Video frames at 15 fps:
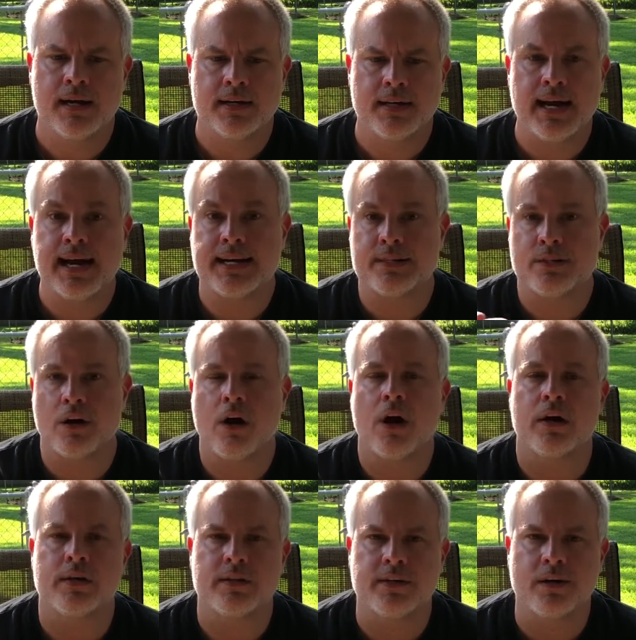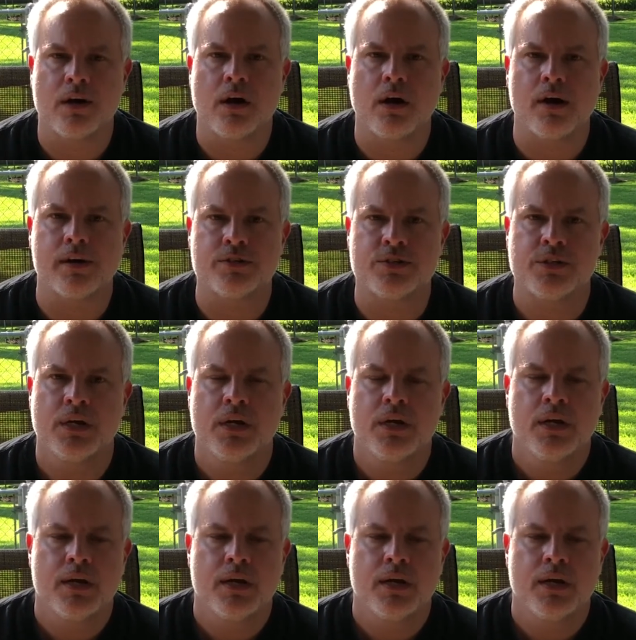God has hardened their hearts.